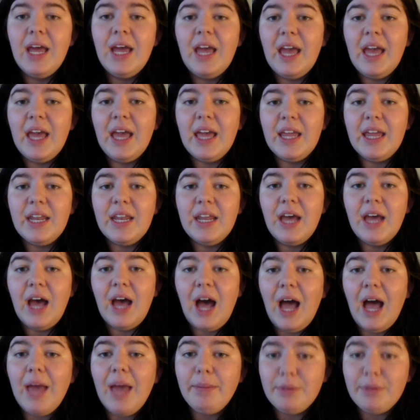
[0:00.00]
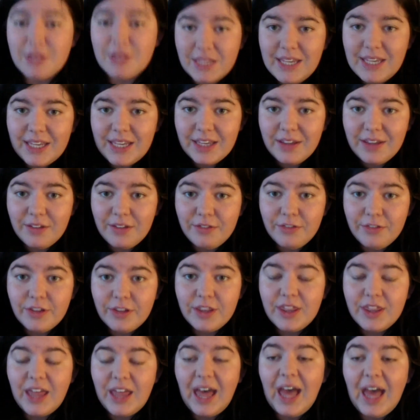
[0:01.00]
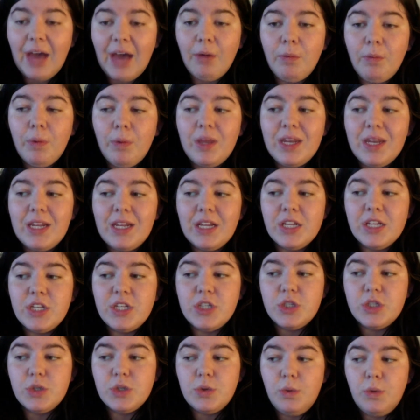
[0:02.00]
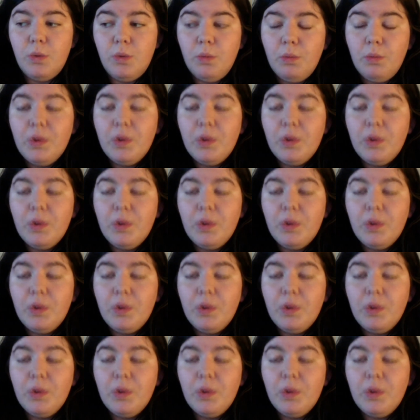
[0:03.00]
And I believe that we need to